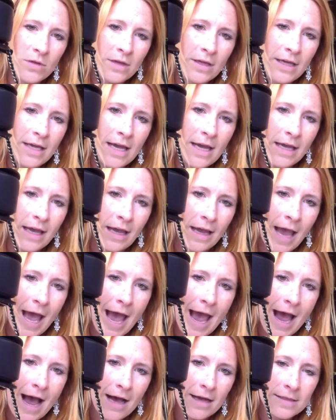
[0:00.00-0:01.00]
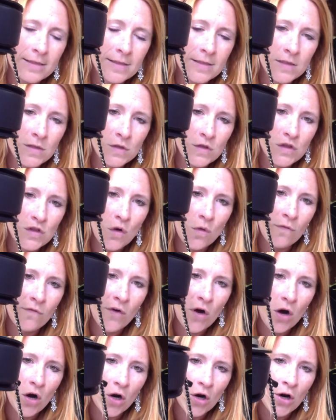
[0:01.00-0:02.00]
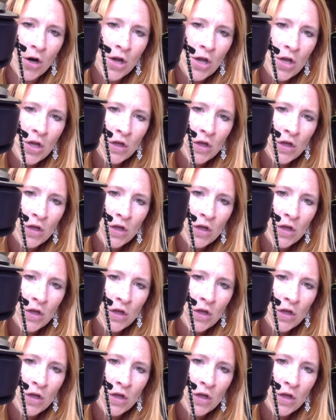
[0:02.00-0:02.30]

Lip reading: kicking ass so far.